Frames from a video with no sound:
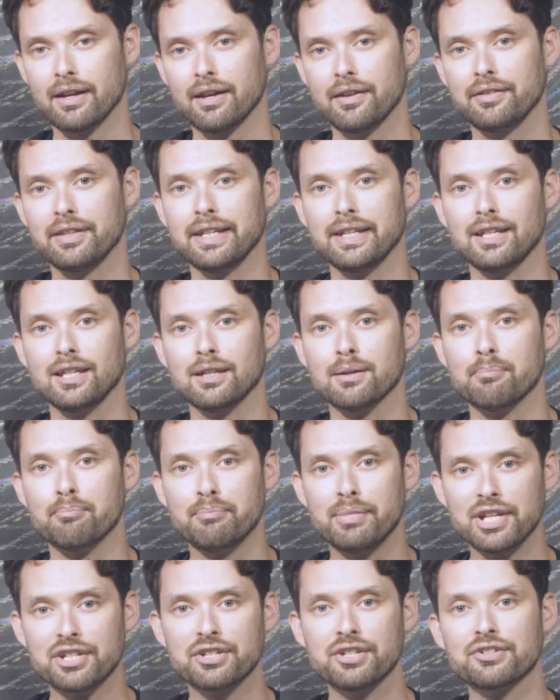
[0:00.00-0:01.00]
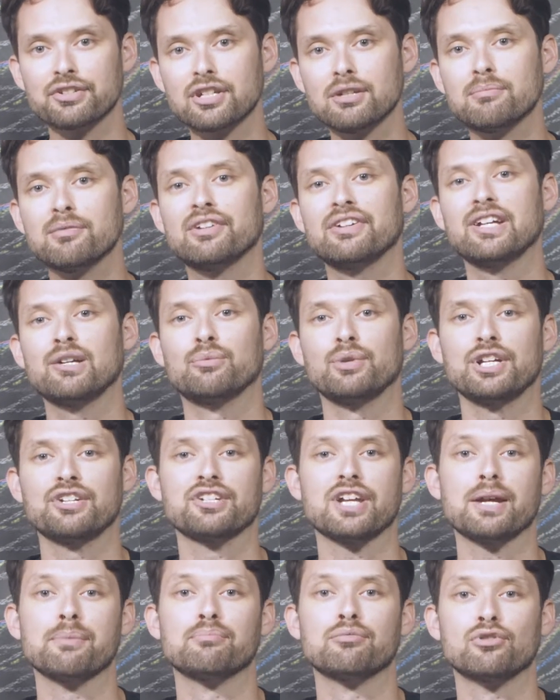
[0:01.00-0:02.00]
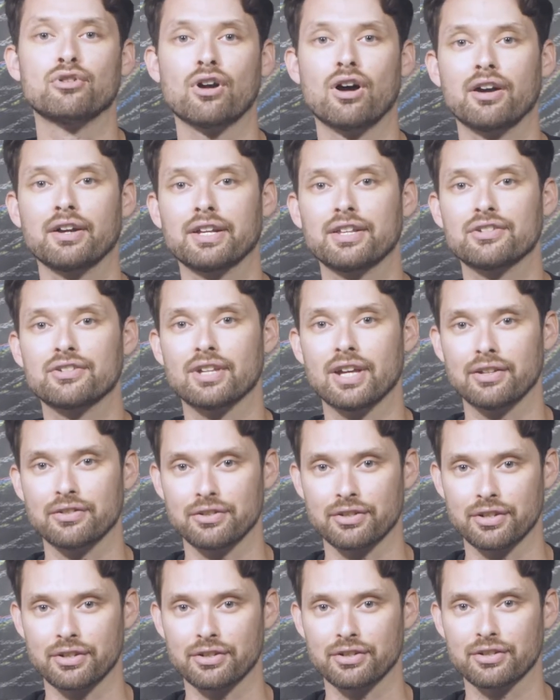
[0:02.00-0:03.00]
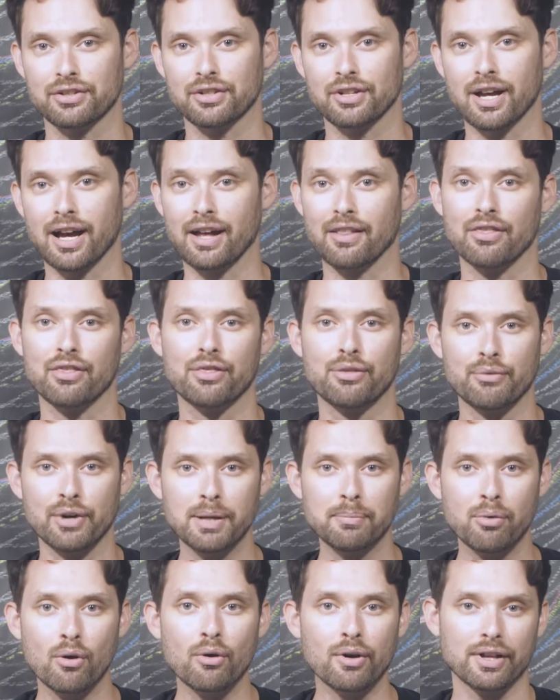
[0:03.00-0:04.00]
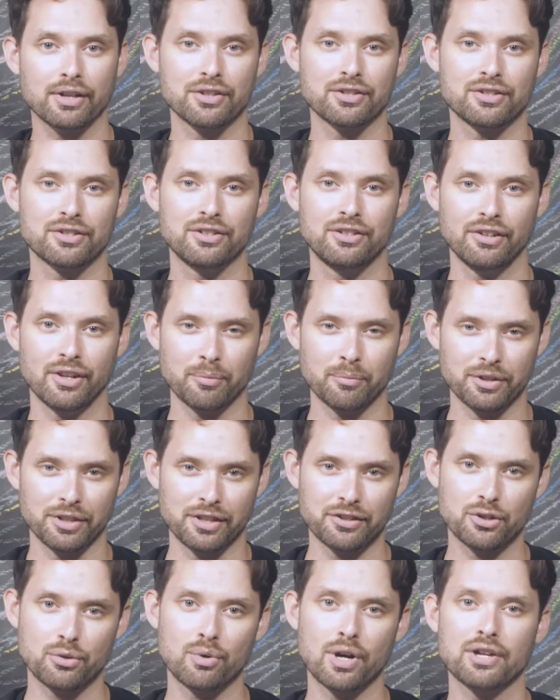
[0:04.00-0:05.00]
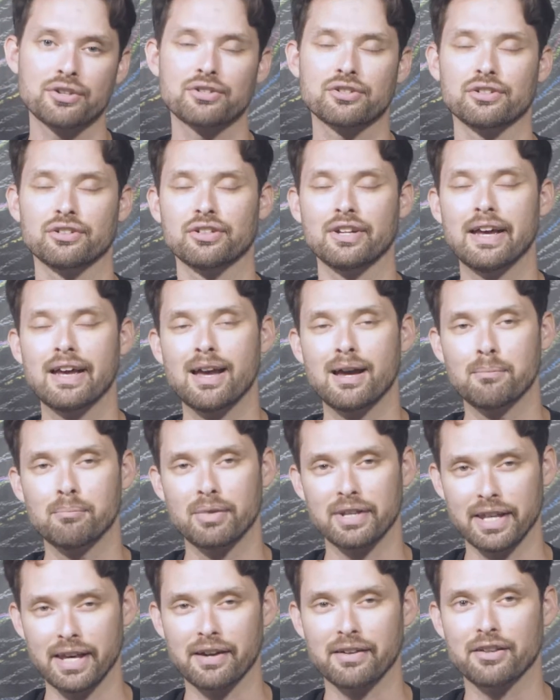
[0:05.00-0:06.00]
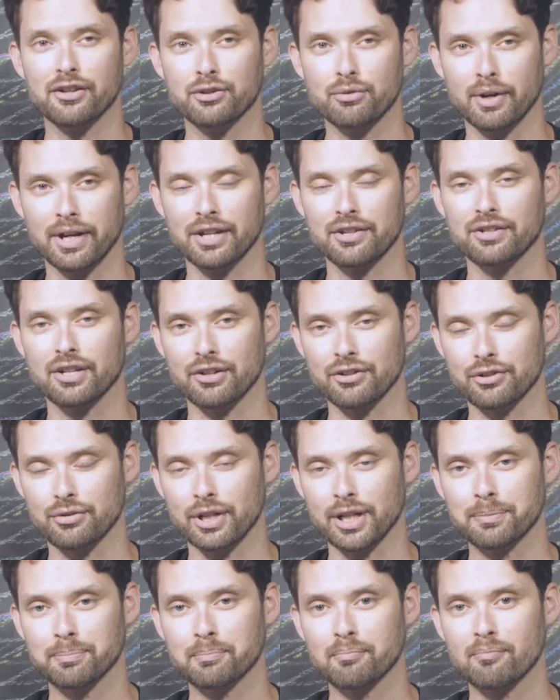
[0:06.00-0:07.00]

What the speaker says: the business community reached a broad consensus on 3 points dealing with this question by the end of the 20th century.